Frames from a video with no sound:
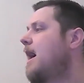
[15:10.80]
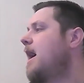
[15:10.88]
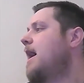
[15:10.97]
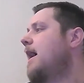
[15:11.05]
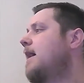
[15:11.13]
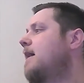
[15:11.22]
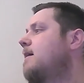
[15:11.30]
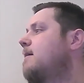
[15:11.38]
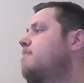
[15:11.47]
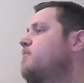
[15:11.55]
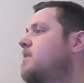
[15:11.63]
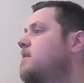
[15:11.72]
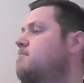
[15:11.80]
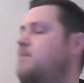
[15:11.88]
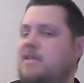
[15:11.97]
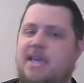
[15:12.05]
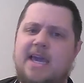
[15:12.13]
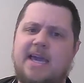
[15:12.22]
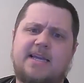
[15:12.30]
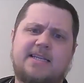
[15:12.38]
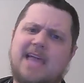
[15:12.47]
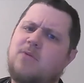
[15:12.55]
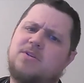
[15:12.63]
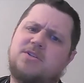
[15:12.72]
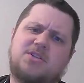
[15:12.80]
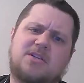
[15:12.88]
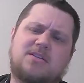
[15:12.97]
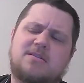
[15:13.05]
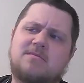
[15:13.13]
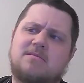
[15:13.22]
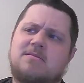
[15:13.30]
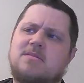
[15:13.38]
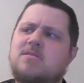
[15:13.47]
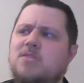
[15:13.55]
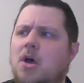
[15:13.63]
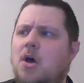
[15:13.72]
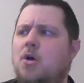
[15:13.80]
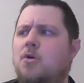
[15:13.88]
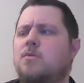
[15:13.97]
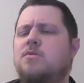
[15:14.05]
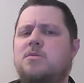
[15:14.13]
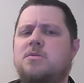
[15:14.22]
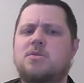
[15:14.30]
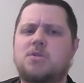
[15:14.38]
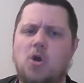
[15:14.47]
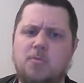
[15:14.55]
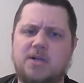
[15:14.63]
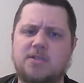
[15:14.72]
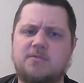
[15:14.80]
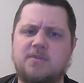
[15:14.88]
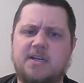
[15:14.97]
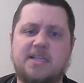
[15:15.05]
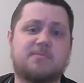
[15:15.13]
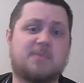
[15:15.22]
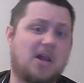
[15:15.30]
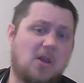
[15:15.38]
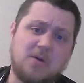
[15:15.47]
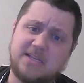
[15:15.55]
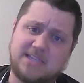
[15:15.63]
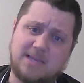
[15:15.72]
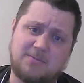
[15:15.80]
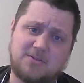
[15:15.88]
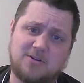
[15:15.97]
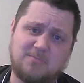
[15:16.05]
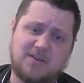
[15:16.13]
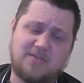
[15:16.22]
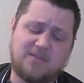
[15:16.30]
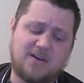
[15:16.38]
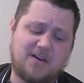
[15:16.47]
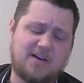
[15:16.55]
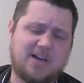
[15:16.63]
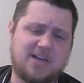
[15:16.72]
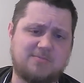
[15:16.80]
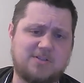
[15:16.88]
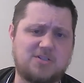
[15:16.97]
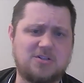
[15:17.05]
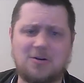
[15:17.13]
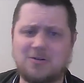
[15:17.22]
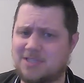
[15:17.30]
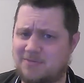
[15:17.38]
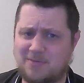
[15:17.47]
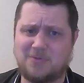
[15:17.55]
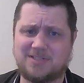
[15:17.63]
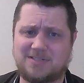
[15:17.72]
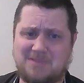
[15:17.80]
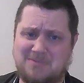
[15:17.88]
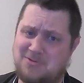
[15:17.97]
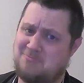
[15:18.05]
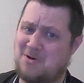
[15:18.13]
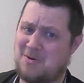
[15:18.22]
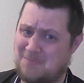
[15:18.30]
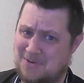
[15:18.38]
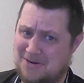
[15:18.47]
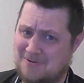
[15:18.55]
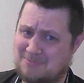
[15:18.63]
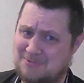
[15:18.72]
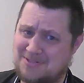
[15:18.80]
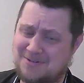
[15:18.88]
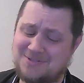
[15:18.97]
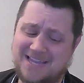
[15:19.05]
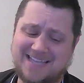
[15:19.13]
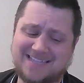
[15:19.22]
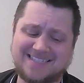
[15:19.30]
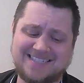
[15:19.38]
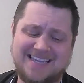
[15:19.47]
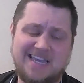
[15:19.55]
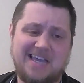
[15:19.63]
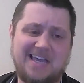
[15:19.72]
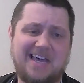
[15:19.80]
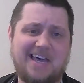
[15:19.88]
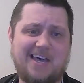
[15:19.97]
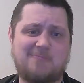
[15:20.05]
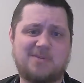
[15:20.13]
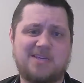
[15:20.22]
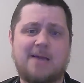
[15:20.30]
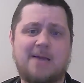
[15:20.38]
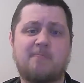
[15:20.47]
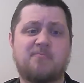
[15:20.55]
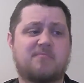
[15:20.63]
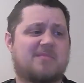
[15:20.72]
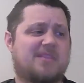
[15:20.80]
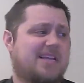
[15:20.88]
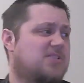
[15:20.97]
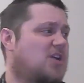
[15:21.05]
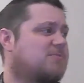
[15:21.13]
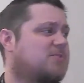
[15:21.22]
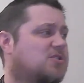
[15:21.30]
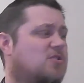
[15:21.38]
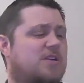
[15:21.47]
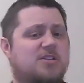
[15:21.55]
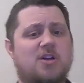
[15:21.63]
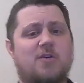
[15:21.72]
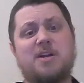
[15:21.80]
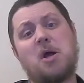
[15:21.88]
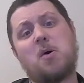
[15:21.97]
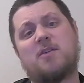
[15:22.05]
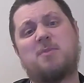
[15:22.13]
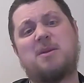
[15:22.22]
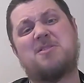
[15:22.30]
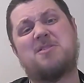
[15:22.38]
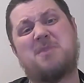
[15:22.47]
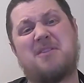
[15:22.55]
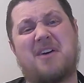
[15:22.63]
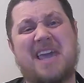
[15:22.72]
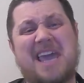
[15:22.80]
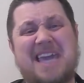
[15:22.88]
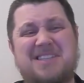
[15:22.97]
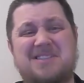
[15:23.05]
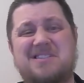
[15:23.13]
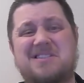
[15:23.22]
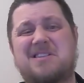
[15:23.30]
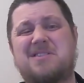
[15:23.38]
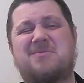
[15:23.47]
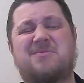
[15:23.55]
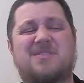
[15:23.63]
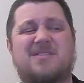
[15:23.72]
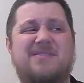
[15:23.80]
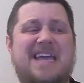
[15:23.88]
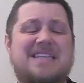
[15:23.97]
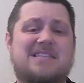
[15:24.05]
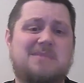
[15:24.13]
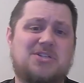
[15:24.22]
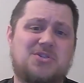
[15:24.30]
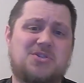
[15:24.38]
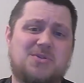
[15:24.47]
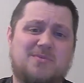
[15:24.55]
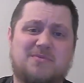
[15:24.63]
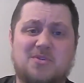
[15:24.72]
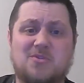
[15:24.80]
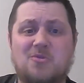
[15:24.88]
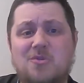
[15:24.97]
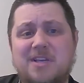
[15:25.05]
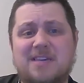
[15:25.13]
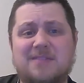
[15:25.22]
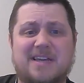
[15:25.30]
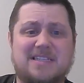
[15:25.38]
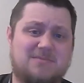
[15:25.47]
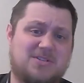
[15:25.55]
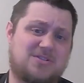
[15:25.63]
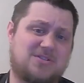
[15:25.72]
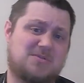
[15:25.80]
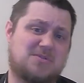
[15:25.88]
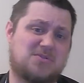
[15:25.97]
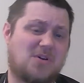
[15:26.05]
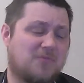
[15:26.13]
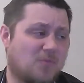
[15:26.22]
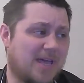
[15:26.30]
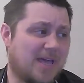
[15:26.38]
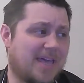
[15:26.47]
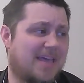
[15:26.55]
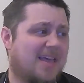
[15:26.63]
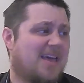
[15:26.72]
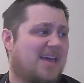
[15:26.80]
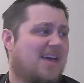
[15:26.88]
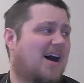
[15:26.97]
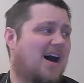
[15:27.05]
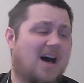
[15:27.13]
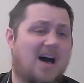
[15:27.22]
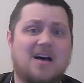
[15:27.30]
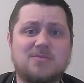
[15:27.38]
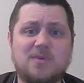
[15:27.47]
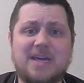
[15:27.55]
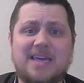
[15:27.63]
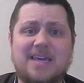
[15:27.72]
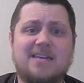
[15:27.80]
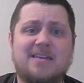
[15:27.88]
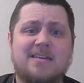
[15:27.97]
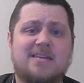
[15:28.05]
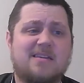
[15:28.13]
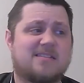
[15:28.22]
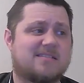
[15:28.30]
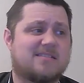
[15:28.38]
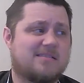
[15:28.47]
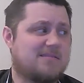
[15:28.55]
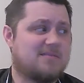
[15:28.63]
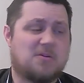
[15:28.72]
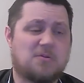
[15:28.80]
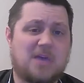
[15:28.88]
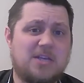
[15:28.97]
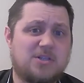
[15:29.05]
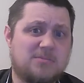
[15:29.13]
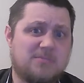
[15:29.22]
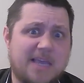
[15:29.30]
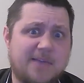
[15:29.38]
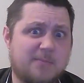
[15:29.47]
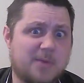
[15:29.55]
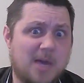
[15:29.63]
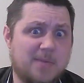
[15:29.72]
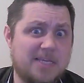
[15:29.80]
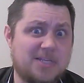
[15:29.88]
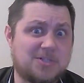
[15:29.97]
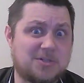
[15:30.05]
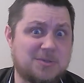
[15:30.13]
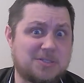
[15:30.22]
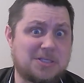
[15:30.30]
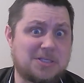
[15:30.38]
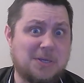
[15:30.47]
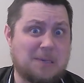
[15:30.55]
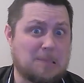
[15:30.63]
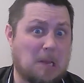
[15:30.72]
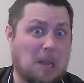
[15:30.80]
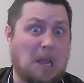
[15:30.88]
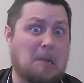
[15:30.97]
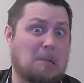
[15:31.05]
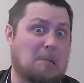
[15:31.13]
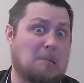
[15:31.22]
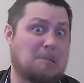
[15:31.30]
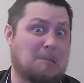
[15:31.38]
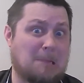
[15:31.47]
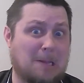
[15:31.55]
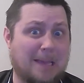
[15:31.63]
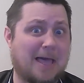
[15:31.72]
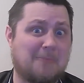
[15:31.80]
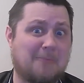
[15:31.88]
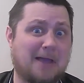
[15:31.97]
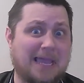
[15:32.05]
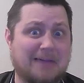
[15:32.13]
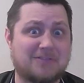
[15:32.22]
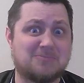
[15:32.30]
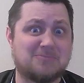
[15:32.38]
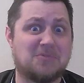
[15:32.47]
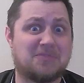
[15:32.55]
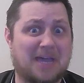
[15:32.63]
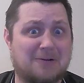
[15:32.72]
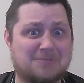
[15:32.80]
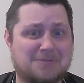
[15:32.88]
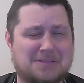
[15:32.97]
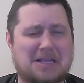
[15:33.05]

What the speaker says: But yeah, that was just so much fun. It's my longest episode by far. I'd be shocked if it wasn't my most popular episode yet. But yeah, in terms of the cooking show, I know I've been on a bit of hiatus. I've had some issues with recording. I've had some issues with software, hardware. Location may even become an issue soon. I might have to move house.